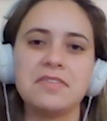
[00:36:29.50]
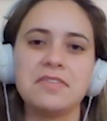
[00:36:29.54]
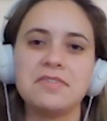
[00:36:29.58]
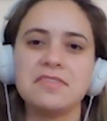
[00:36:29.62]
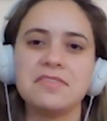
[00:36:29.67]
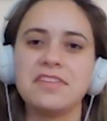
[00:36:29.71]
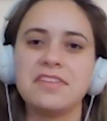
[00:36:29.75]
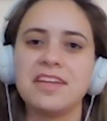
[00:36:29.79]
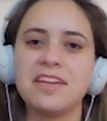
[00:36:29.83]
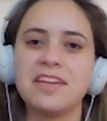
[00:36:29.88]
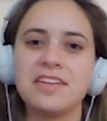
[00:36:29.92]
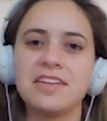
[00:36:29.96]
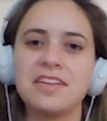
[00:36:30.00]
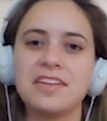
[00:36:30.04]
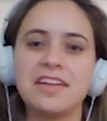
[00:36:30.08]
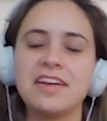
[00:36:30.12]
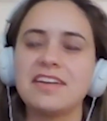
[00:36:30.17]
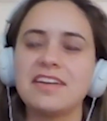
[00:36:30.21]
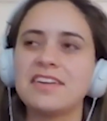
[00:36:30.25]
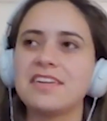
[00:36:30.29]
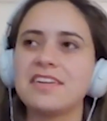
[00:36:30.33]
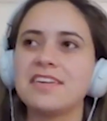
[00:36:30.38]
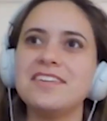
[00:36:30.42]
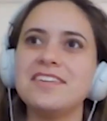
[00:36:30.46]
then,
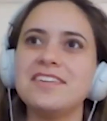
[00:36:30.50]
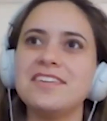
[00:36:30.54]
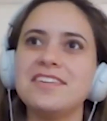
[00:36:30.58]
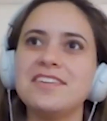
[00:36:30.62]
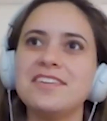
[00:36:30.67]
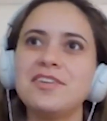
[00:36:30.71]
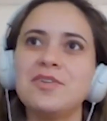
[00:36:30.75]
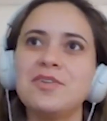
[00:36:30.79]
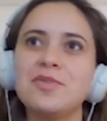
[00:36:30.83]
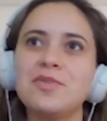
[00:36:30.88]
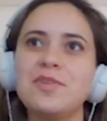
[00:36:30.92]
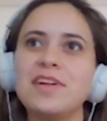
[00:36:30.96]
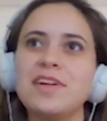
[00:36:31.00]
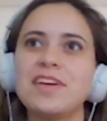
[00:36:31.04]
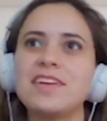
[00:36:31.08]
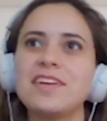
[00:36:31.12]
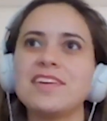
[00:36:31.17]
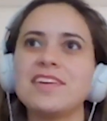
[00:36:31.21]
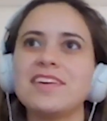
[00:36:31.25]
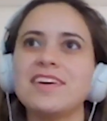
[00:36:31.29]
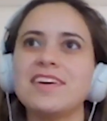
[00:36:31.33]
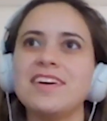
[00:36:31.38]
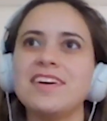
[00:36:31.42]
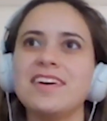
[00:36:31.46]
like, you know, like,